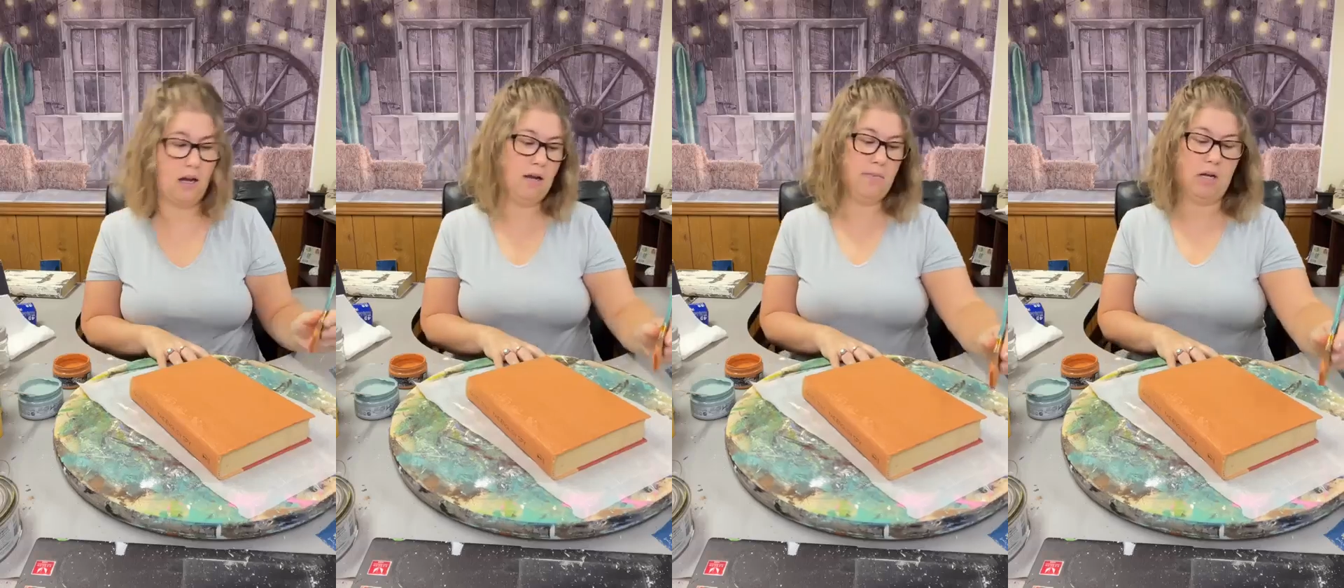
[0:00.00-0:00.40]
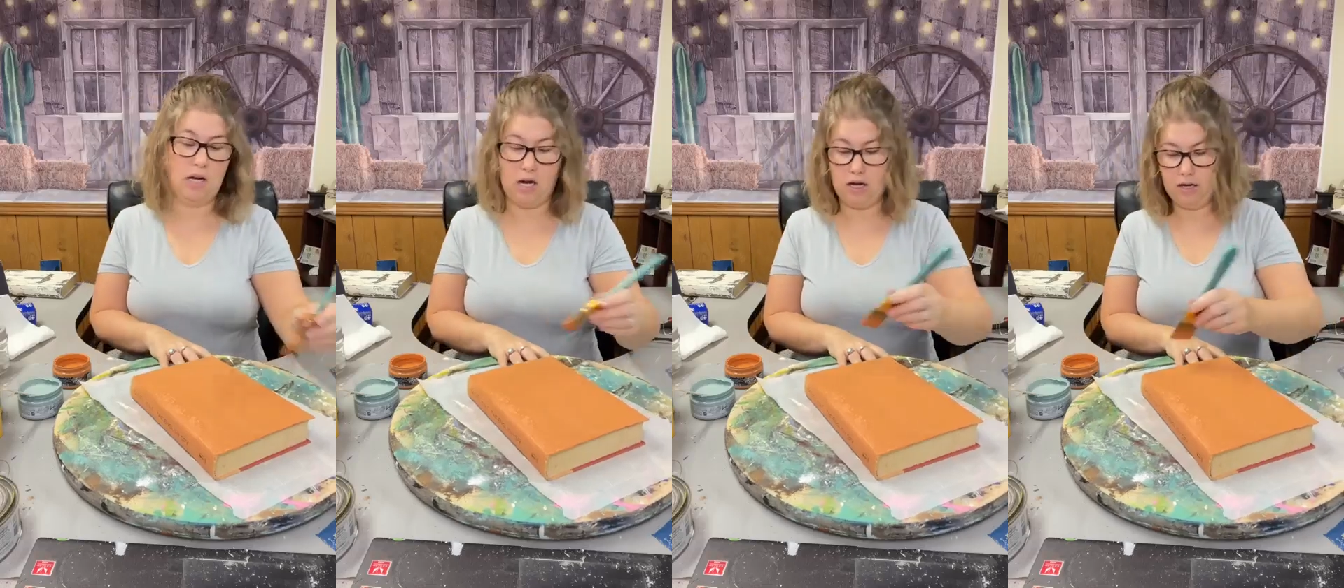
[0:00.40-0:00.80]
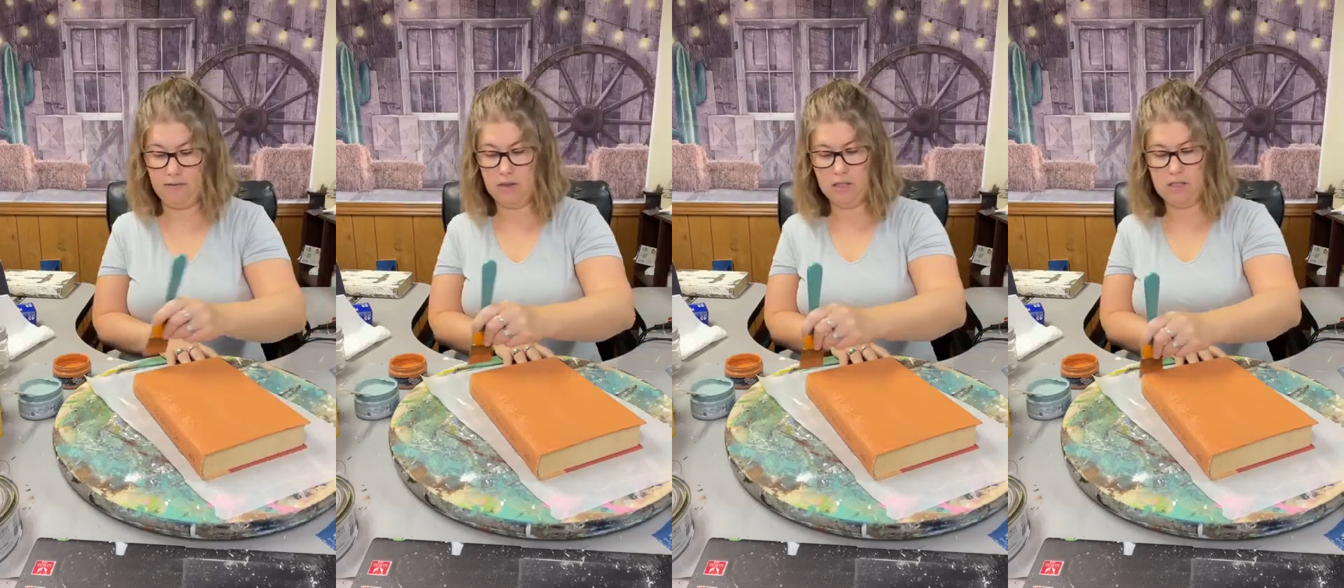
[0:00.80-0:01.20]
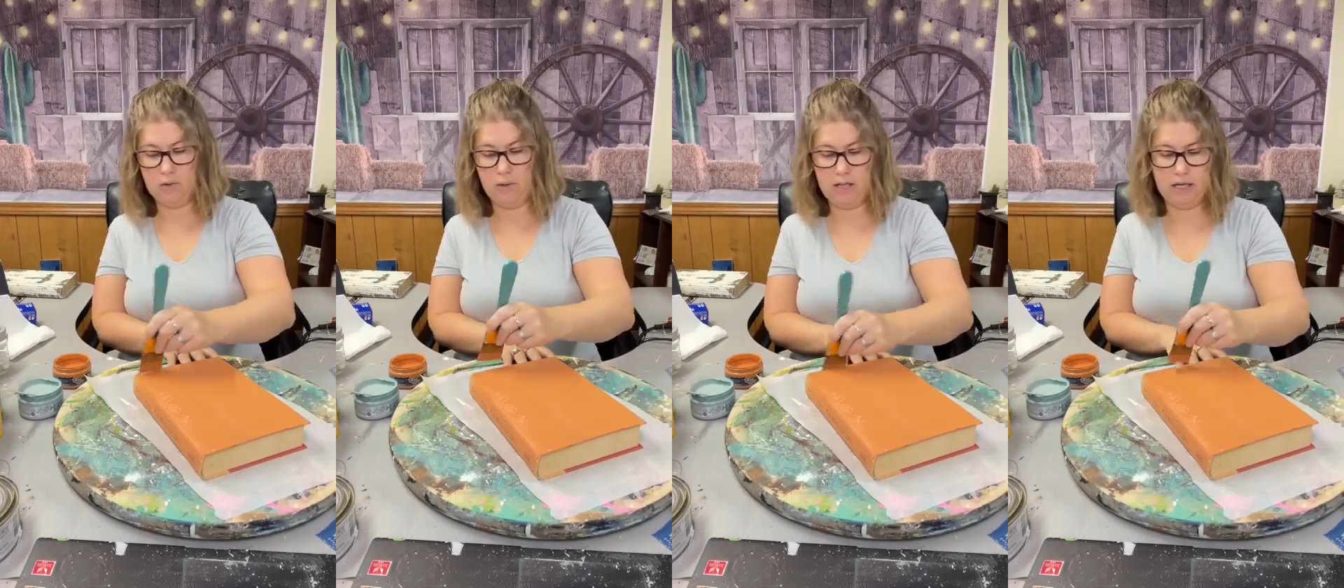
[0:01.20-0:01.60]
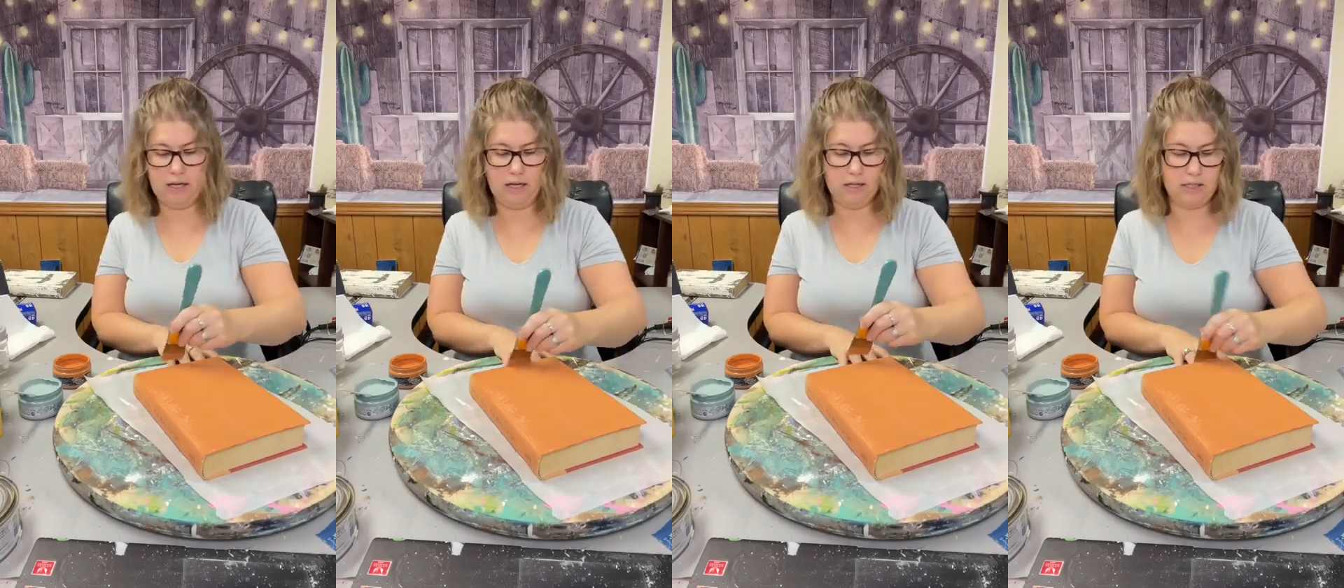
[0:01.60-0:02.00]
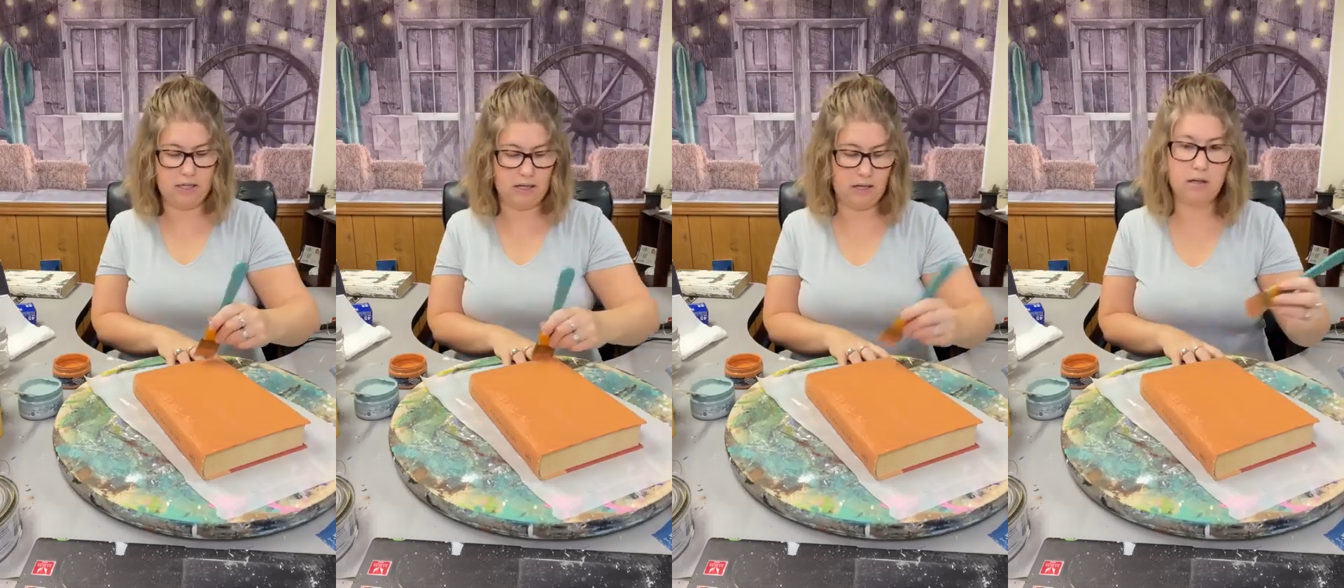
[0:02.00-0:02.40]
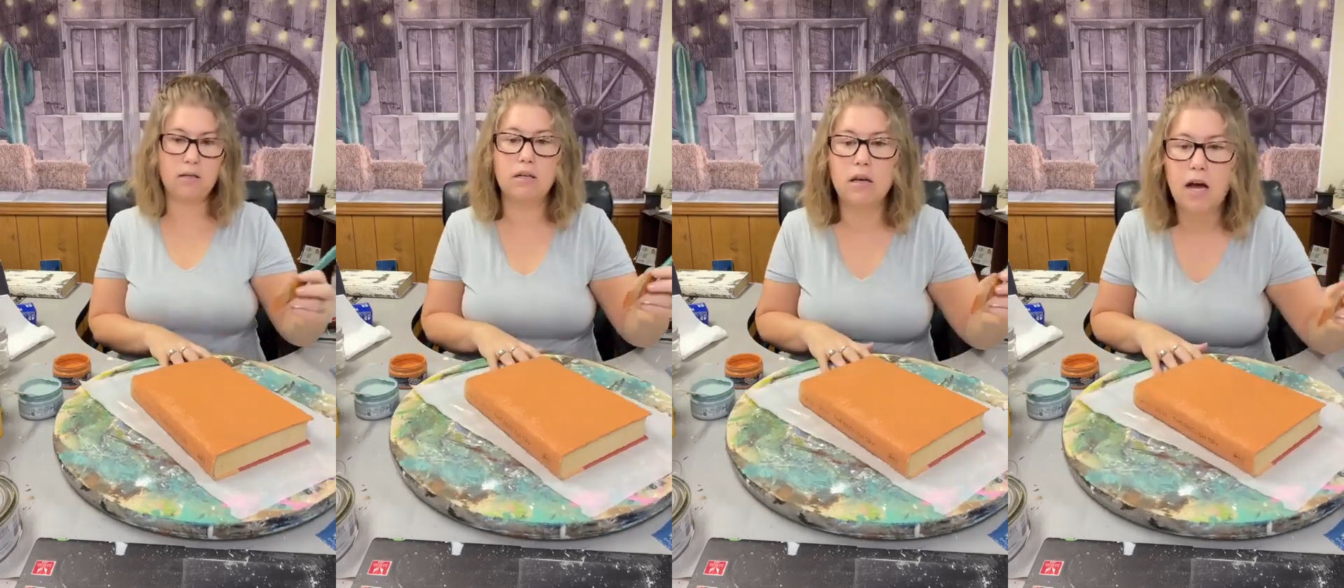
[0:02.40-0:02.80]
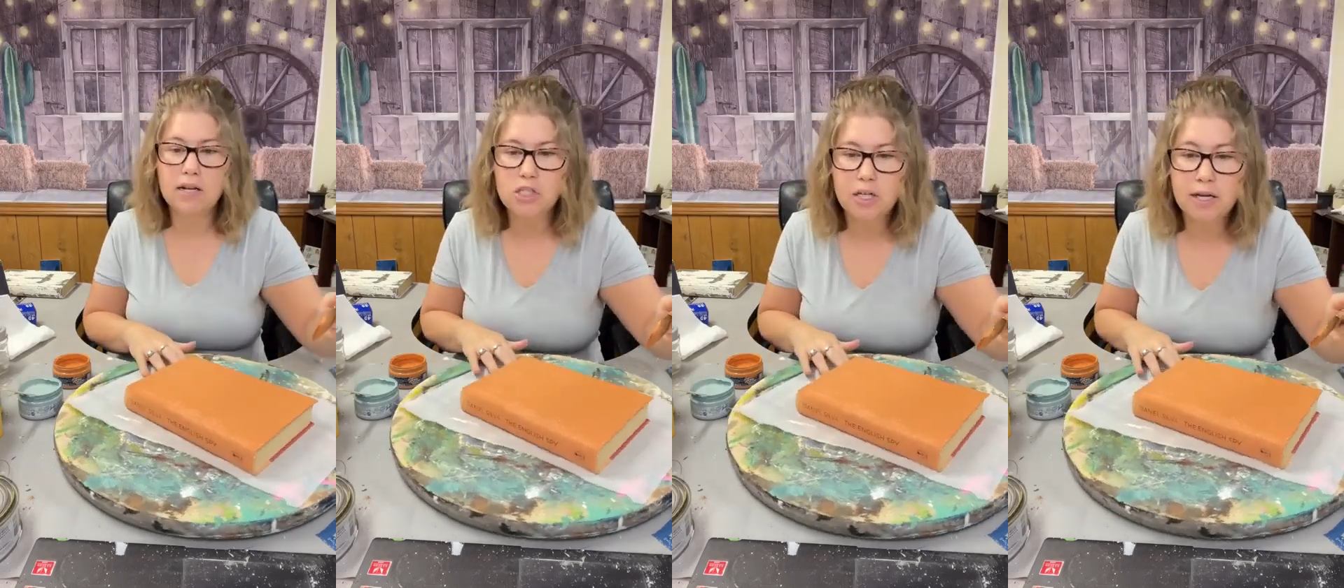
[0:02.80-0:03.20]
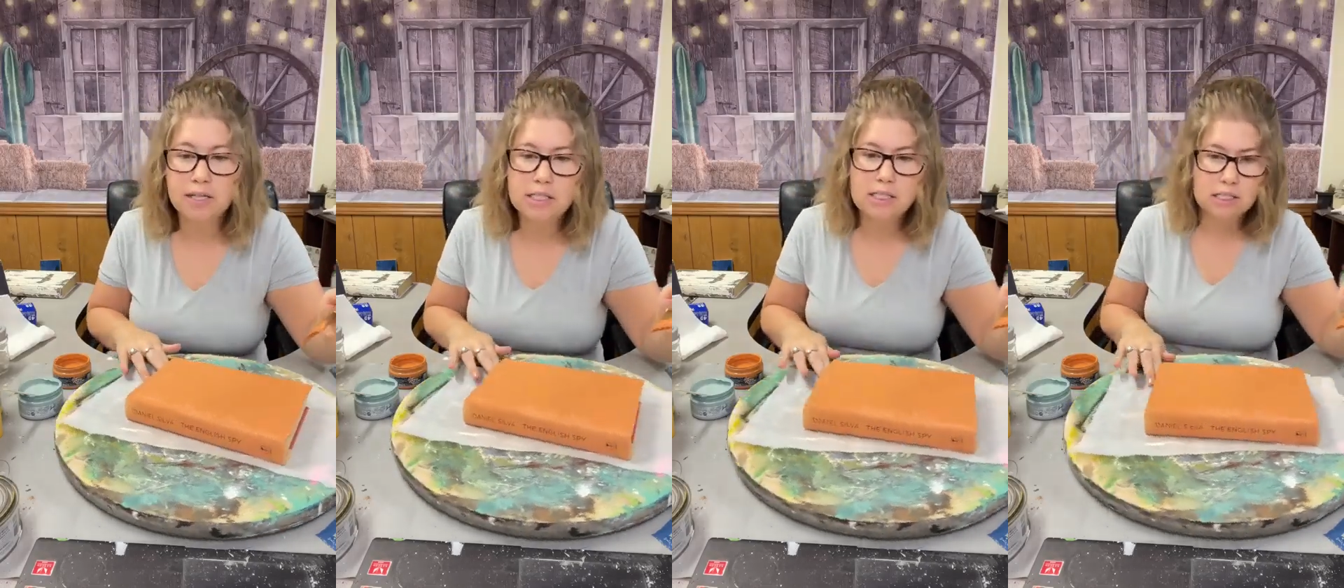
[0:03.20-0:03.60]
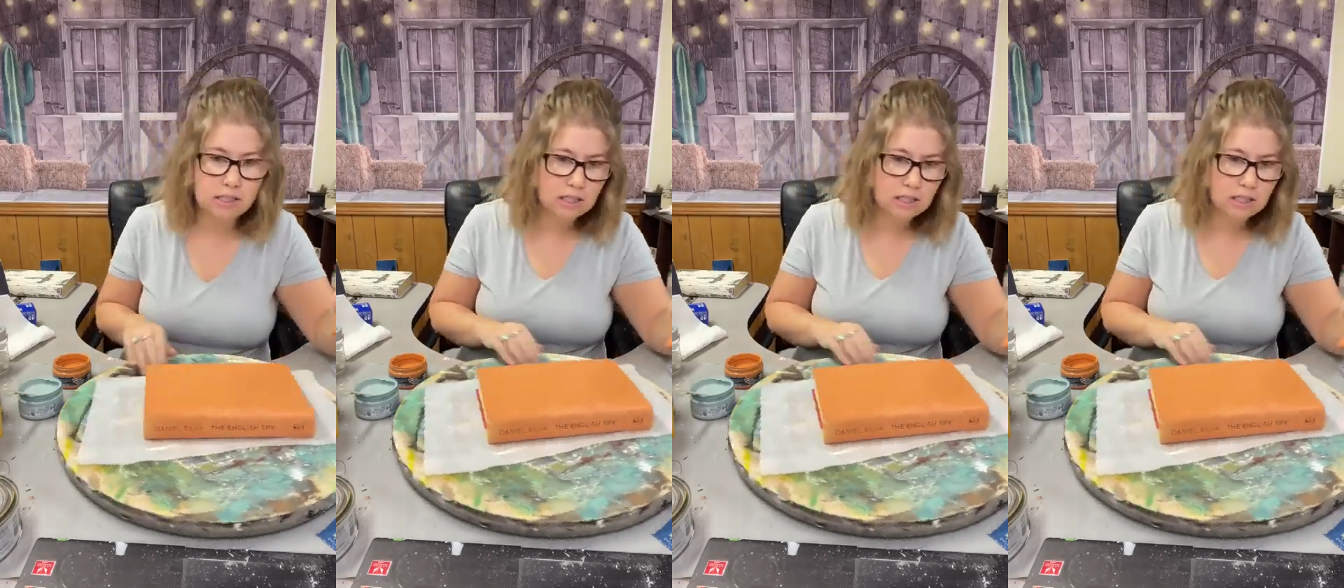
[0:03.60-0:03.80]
like, I am not giving this sweet lady a ticket. Not a chance.